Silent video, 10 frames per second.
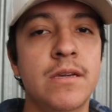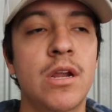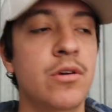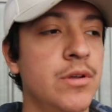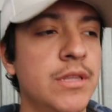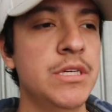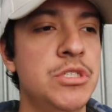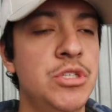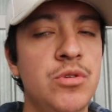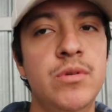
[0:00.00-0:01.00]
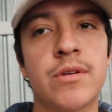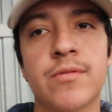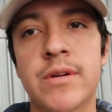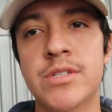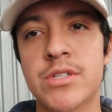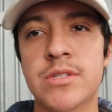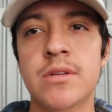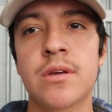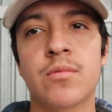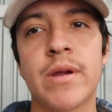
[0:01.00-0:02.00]
You know, nothing too different, just
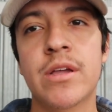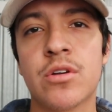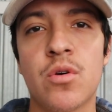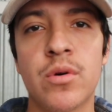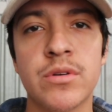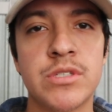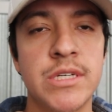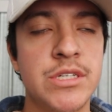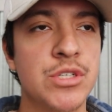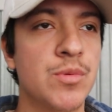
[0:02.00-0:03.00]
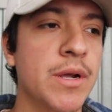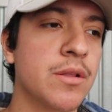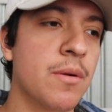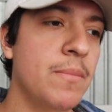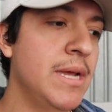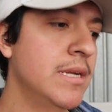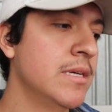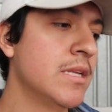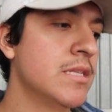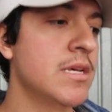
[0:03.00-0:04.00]
regular oil changes, regular
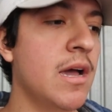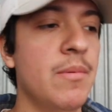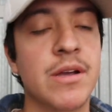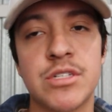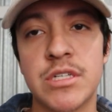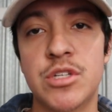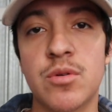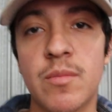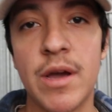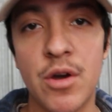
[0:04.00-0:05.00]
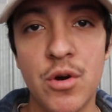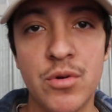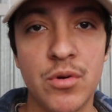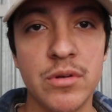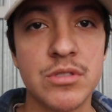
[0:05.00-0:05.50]
maintenance. I'm actually doing my own oil